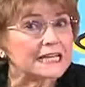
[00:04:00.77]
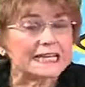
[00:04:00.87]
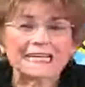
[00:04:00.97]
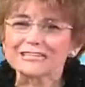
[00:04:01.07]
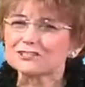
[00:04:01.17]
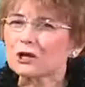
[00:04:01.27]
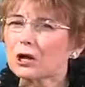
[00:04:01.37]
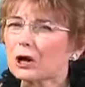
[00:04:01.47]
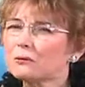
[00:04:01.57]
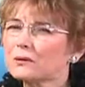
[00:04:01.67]
is
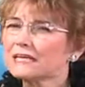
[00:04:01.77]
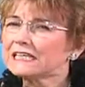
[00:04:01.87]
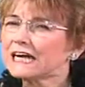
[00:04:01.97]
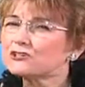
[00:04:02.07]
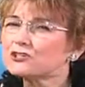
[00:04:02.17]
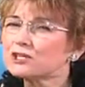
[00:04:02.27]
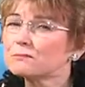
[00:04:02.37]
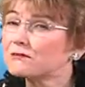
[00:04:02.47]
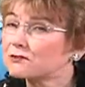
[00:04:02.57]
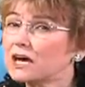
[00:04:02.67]
all we like sheep
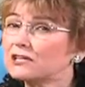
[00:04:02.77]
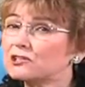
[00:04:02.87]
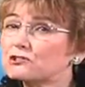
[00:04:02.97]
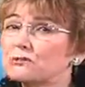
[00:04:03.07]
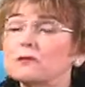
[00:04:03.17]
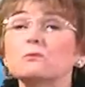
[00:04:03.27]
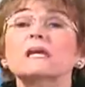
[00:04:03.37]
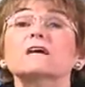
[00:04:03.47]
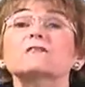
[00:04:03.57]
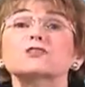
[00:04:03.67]
have gone astray, we
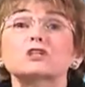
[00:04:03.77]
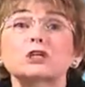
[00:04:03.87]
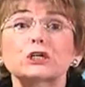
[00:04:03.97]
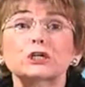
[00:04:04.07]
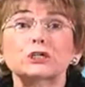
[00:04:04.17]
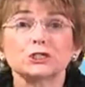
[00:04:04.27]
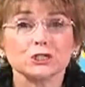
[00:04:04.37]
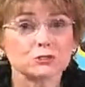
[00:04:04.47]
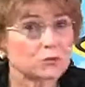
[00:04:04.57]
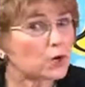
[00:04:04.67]
have turned
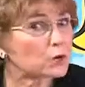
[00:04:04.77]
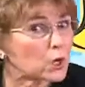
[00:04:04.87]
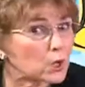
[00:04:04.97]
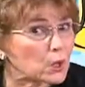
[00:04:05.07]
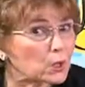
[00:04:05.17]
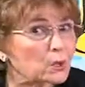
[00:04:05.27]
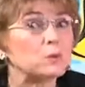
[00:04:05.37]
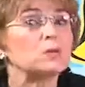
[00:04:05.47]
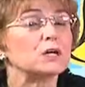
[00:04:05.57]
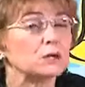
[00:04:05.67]
to our
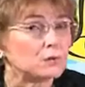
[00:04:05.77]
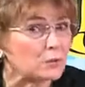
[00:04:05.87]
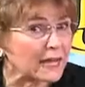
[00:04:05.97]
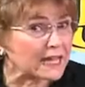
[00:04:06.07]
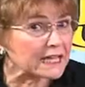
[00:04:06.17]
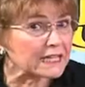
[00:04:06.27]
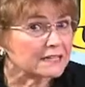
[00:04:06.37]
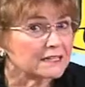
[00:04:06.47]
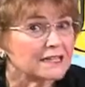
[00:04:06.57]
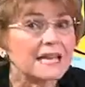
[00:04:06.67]
own way?
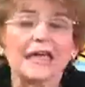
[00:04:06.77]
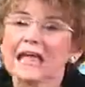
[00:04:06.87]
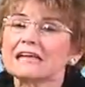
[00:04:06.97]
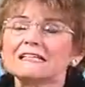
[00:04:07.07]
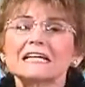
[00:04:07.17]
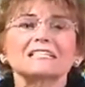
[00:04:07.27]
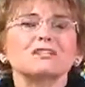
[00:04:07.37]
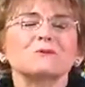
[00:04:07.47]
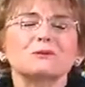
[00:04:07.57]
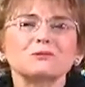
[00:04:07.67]
And that's
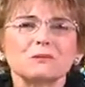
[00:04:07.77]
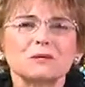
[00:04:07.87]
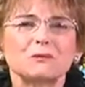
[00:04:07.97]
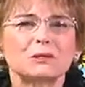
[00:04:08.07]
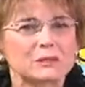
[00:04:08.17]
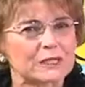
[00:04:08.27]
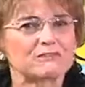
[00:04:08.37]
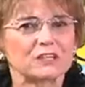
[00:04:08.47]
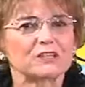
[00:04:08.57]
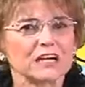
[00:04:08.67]
how most people live
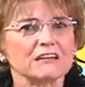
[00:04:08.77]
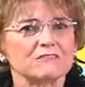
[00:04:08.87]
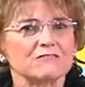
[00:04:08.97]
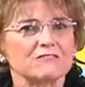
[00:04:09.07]
their life.